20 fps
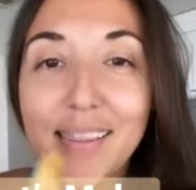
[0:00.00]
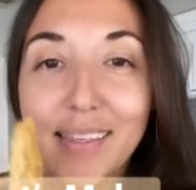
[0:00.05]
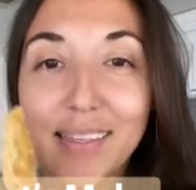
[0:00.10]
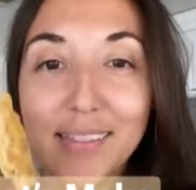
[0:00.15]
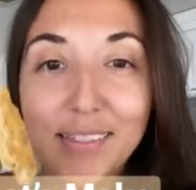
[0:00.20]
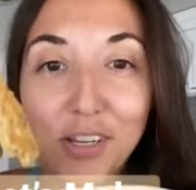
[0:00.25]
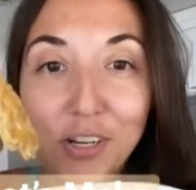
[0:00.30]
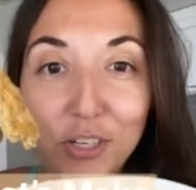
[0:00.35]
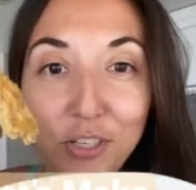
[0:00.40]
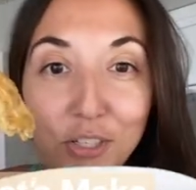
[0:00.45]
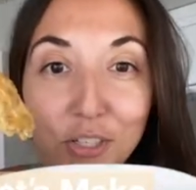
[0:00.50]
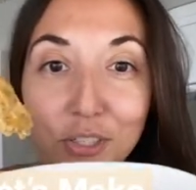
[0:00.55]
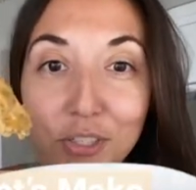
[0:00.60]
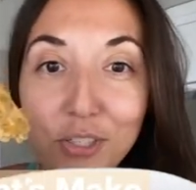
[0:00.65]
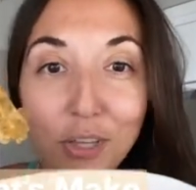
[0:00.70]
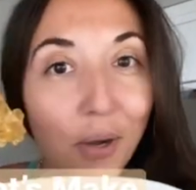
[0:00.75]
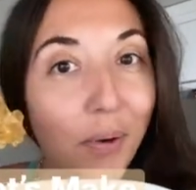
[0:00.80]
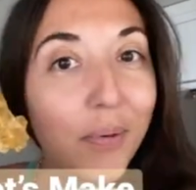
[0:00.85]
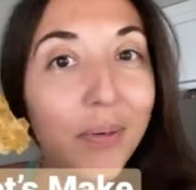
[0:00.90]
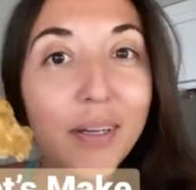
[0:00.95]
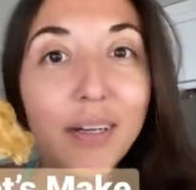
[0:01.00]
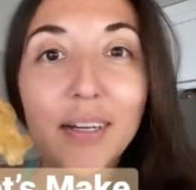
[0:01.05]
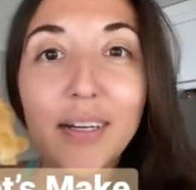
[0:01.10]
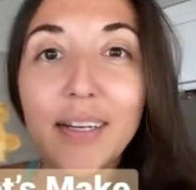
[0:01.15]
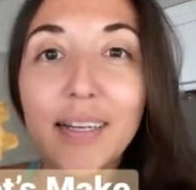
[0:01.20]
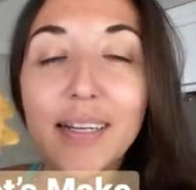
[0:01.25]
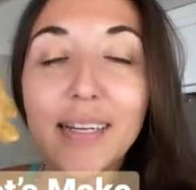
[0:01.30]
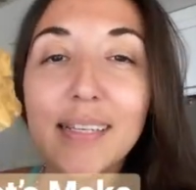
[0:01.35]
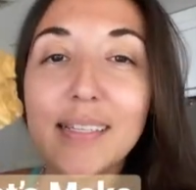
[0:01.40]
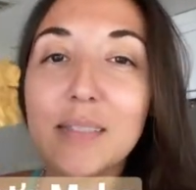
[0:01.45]
These are so
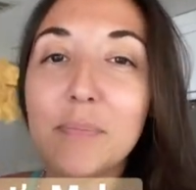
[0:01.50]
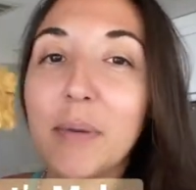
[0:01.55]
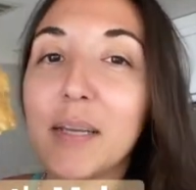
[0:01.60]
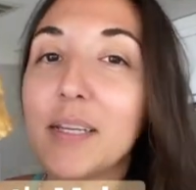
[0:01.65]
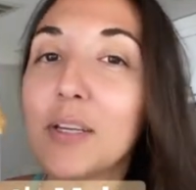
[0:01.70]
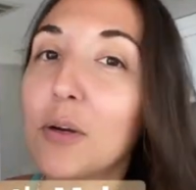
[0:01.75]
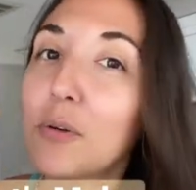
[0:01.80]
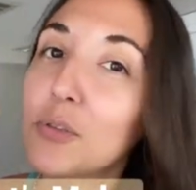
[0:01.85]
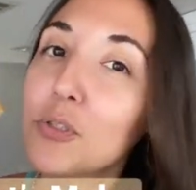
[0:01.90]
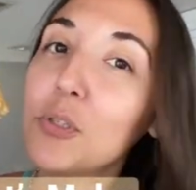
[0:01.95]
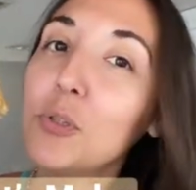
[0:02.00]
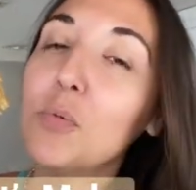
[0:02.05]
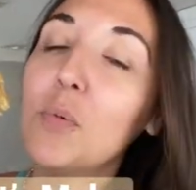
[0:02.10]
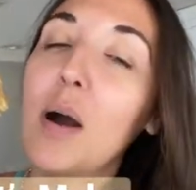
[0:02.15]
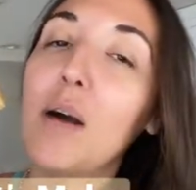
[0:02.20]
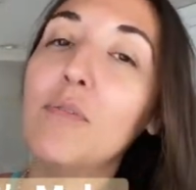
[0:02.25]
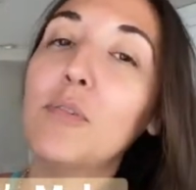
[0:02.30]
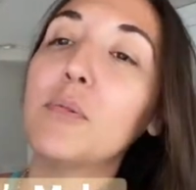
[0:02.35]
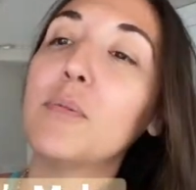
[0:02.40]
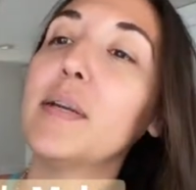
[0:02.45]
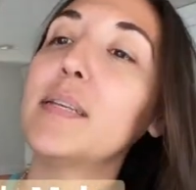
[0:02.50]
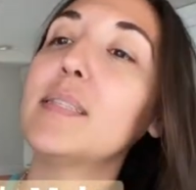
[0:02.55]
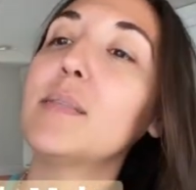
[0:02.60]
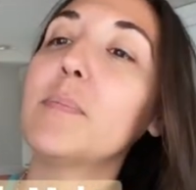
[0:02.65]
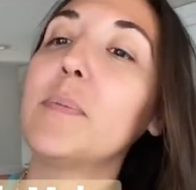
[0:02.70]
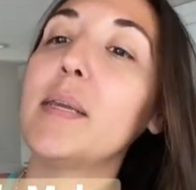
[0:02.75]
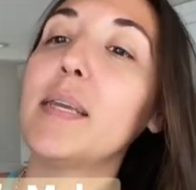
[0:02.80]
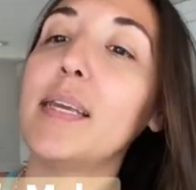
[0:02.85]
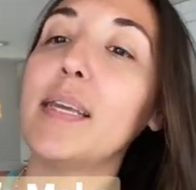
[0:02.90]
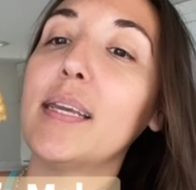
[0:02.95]
good. It's my go-to waffle
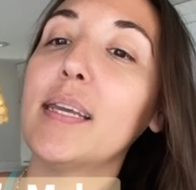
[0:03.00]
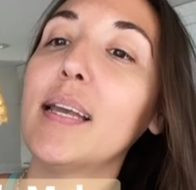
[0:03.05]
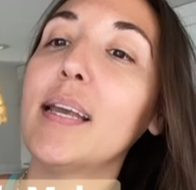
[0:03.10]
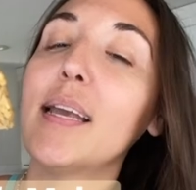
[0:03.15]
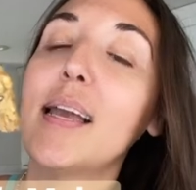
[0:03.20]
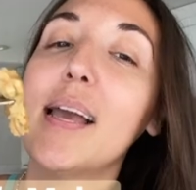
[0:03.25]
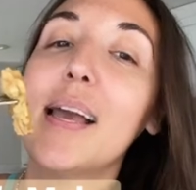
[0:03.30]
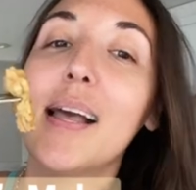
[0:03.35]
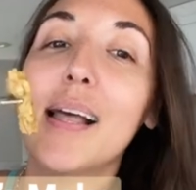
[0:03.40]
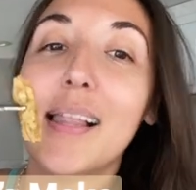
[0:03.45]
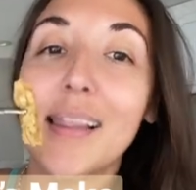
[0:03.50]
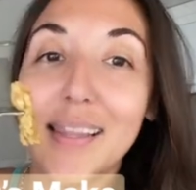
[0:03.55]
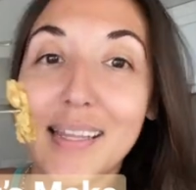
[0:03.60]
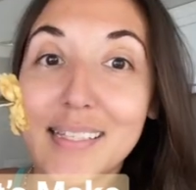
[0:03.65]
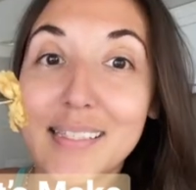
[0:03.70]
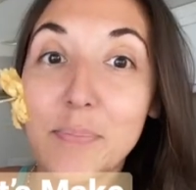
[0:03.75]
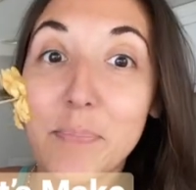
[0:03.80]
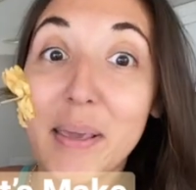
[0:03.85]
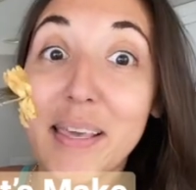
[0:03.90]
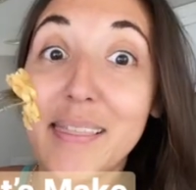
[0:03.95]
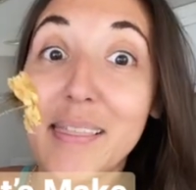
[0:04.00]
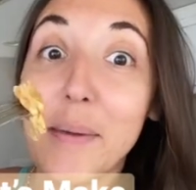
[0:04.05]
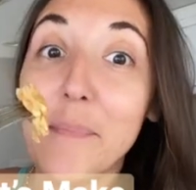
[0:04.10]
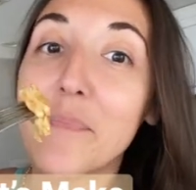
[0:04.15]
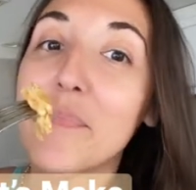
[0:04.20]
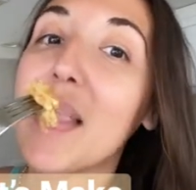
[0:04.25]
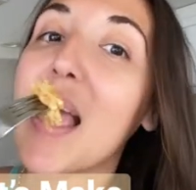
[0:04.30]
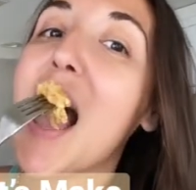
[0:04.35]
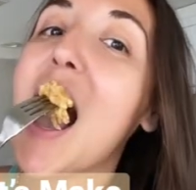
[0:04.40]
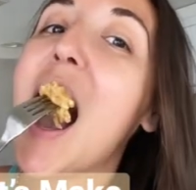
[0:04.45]
recipe. Let's make them.